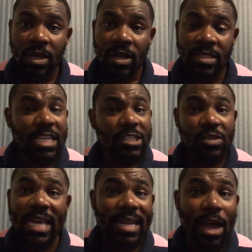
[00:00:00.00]
They need to
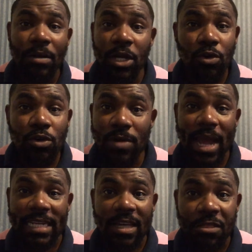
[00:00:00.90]
get out and go
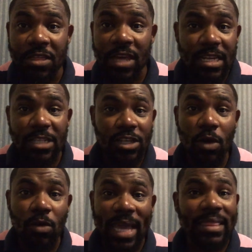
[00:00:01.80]
grind. They need to go
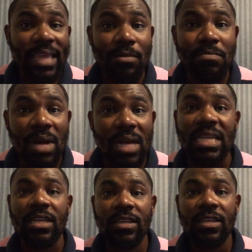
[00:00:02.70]
get their own money.